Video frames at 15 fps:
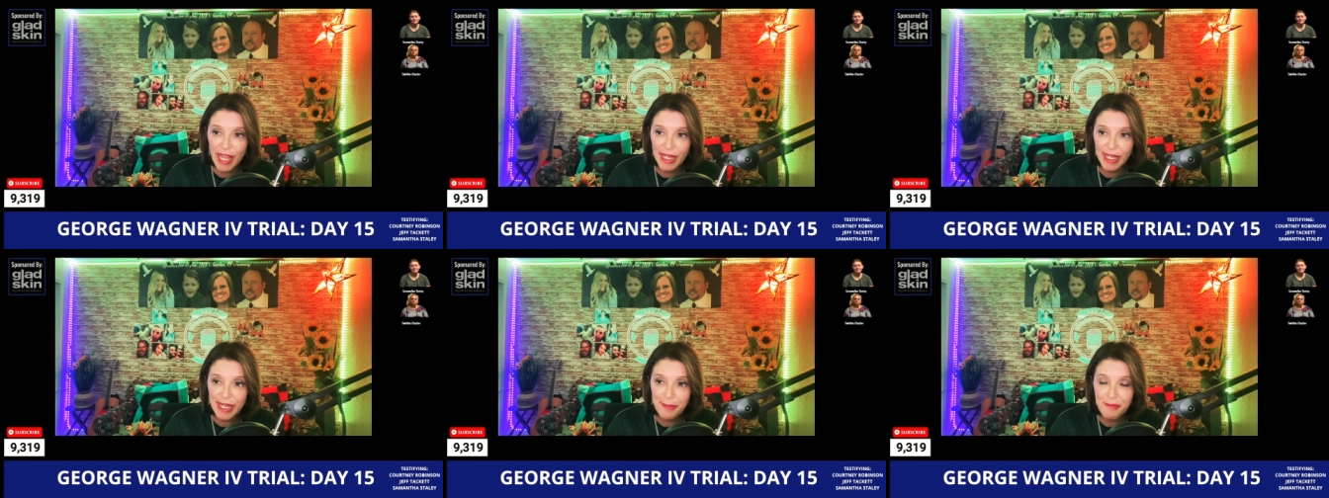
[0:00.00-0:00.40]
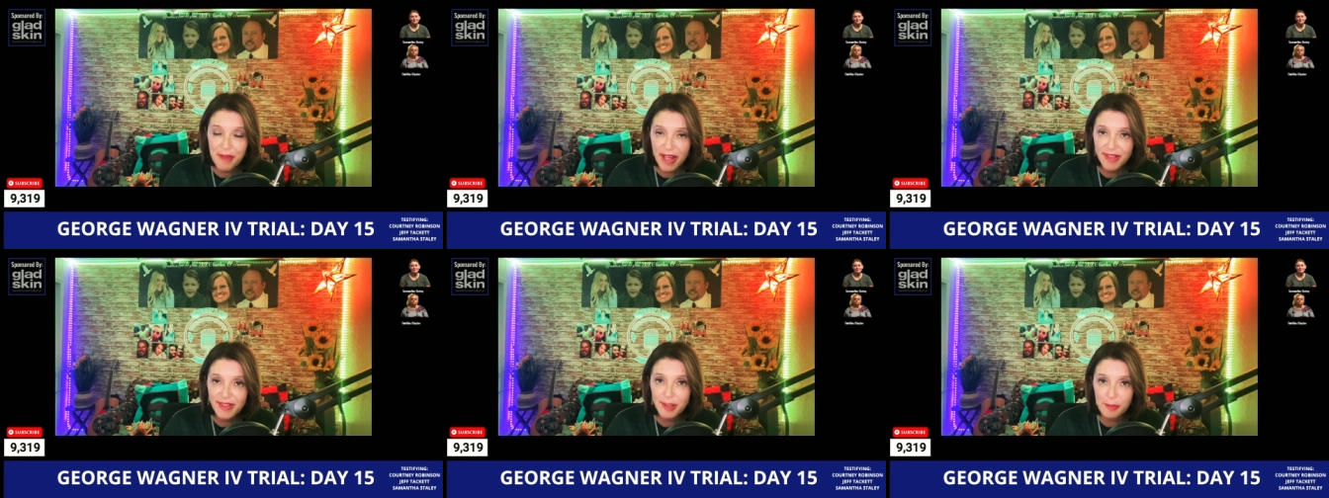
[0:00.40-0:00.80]
and he
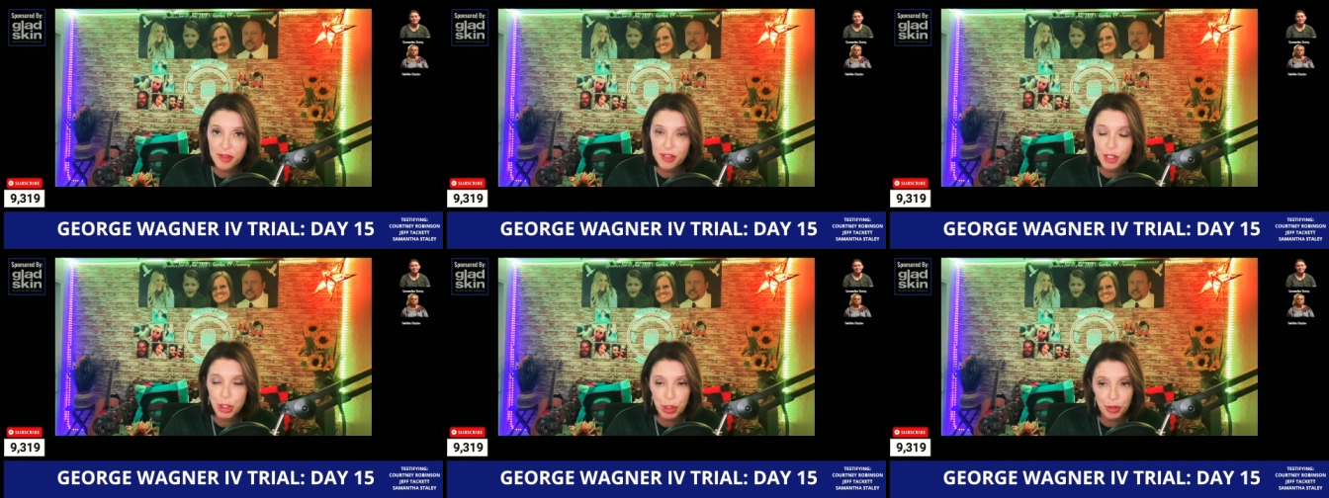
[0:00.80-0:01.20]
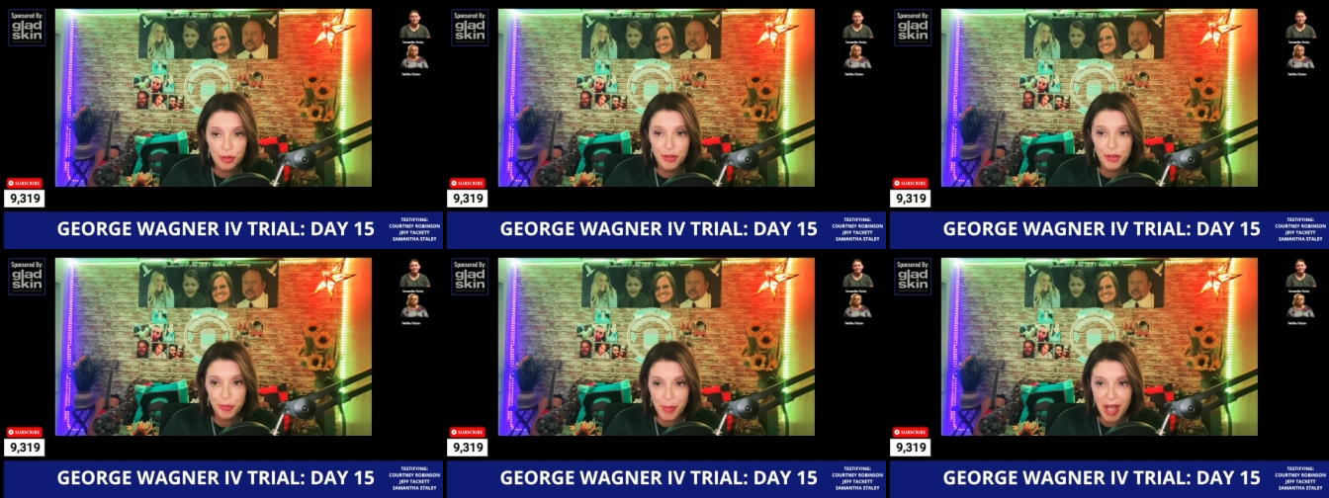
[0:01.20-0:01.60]
made some of the
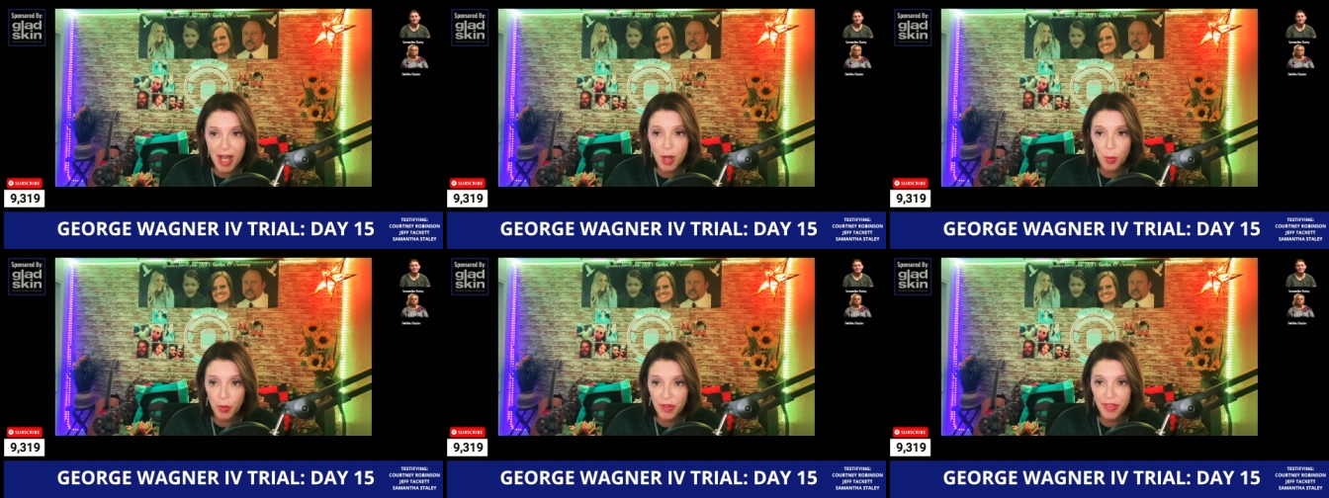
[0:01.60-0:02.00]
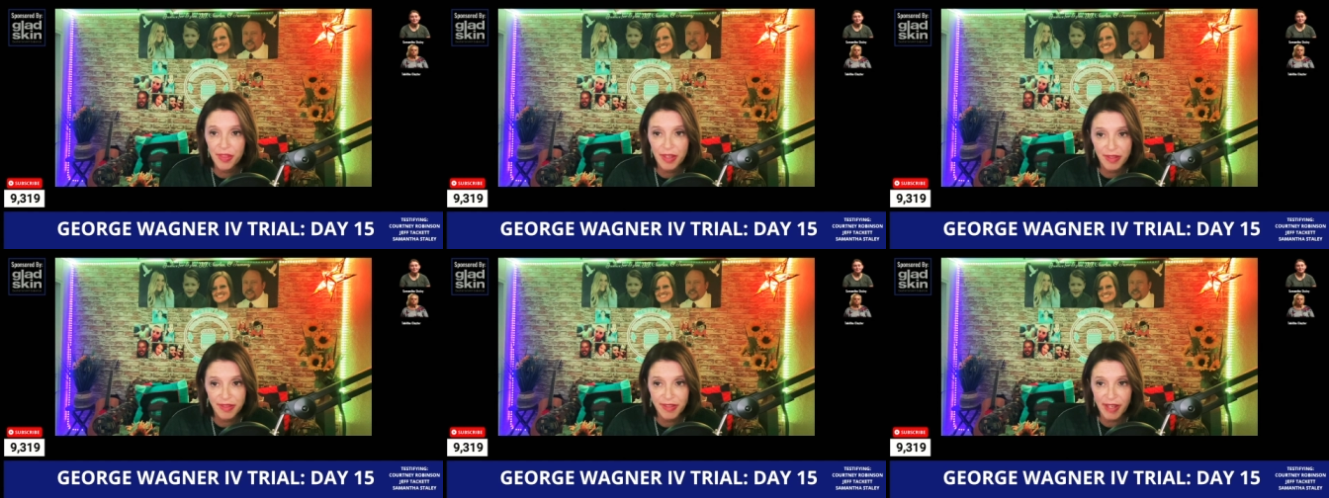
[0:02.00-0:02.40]
jurors smile with
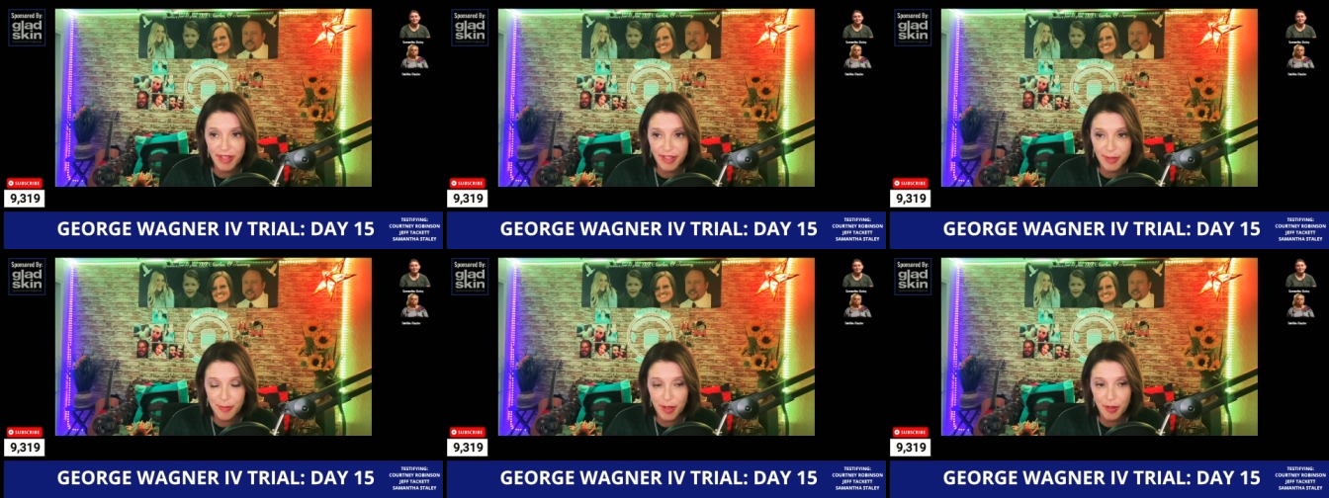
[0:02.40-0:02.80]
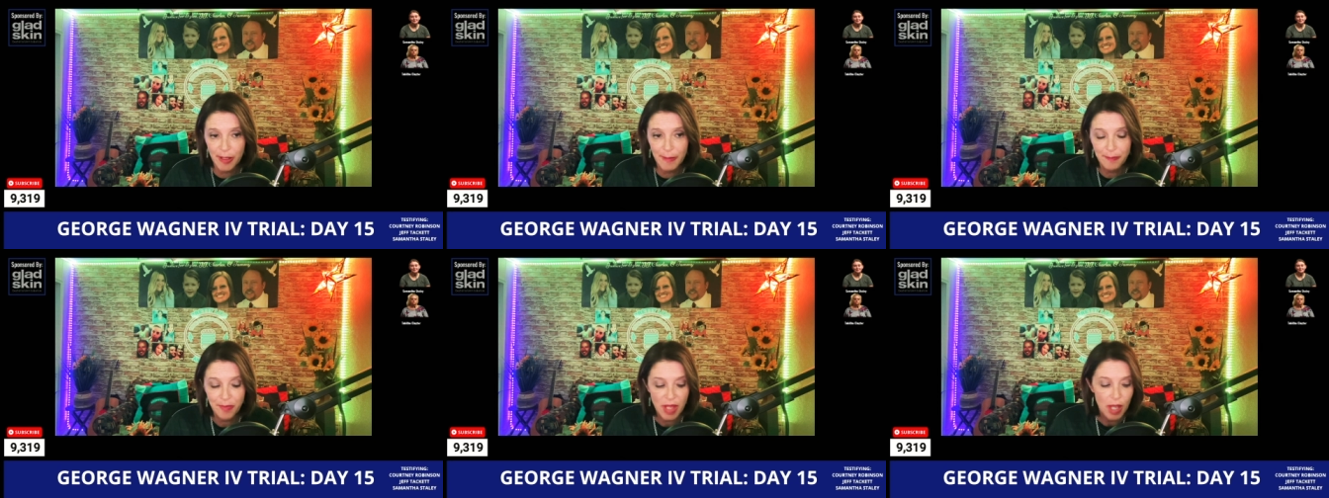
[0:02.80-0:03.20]
his
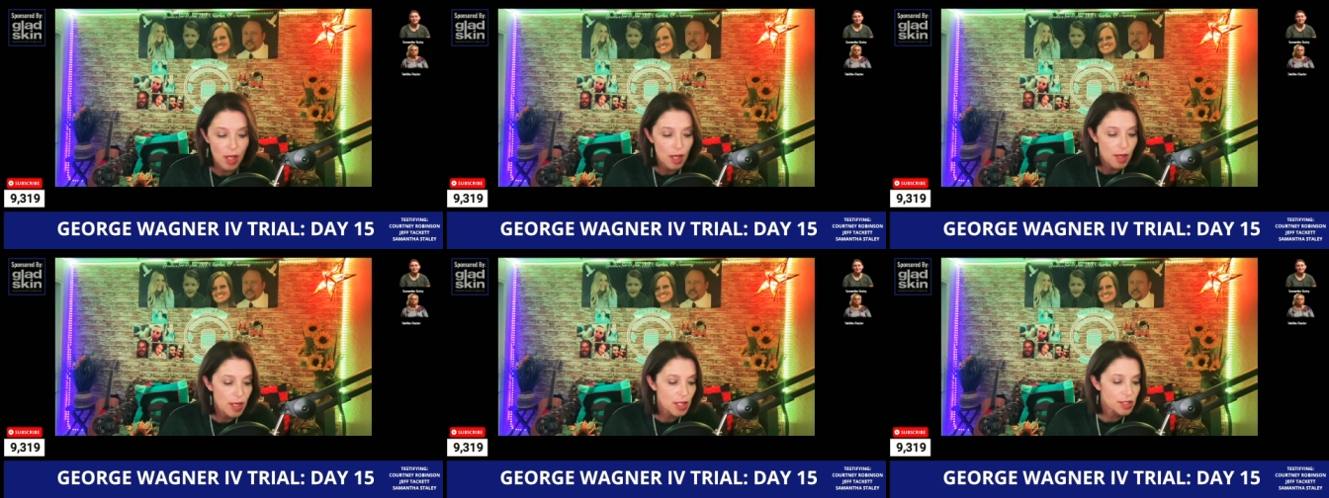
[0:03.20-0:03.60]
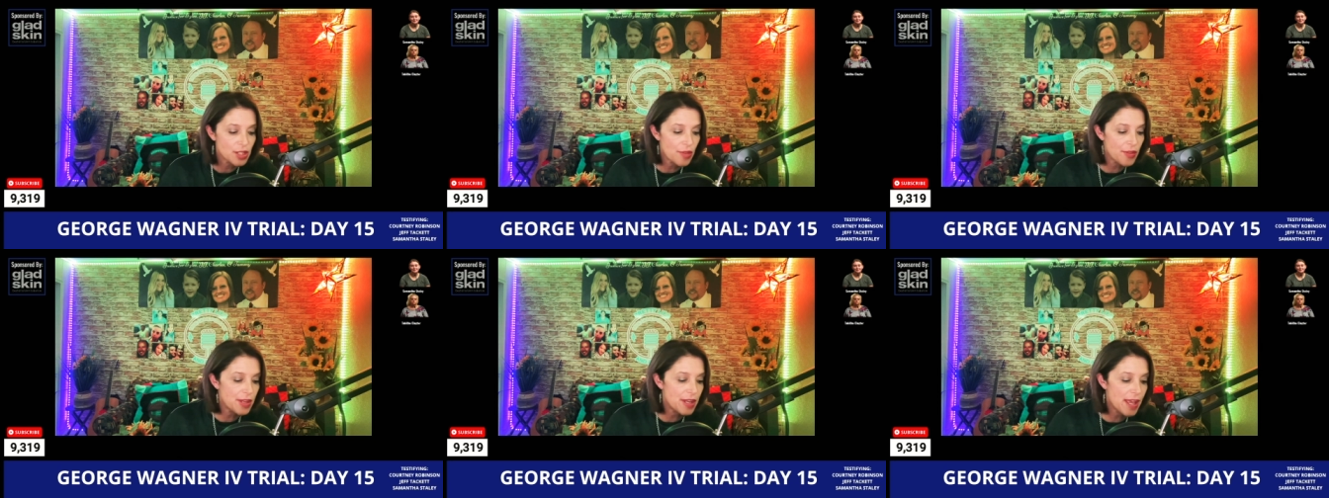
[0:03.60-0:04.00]
testimony.
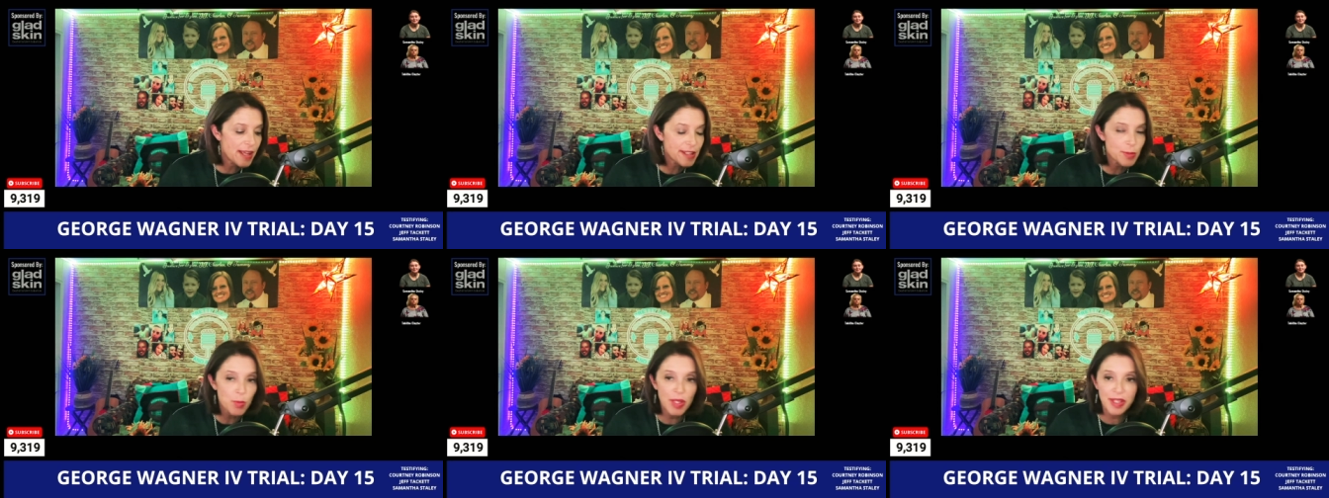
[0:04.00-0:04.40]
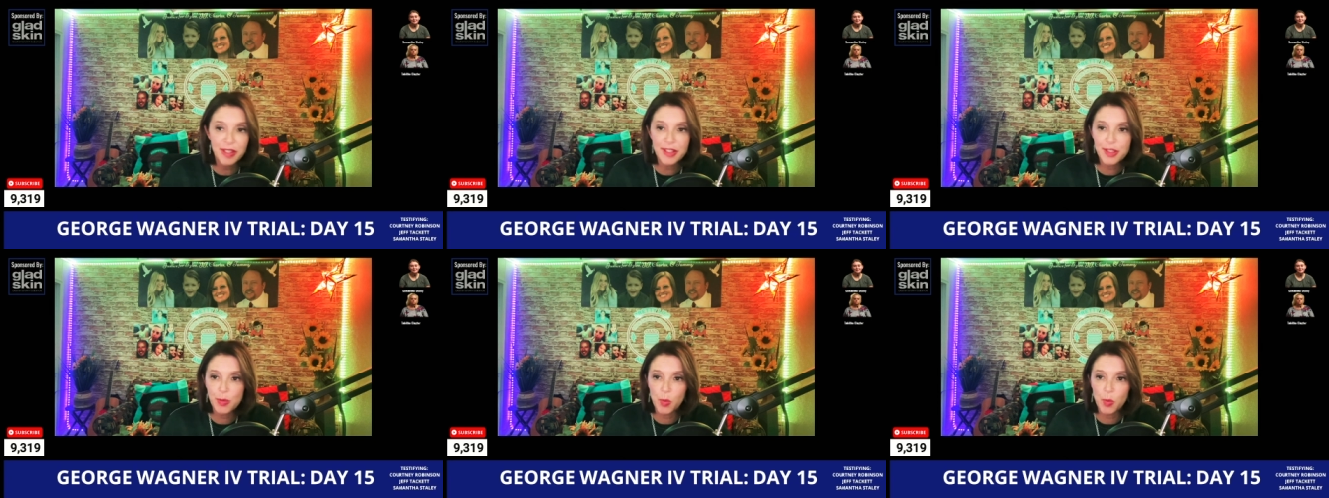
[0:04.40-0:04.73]
So the next witness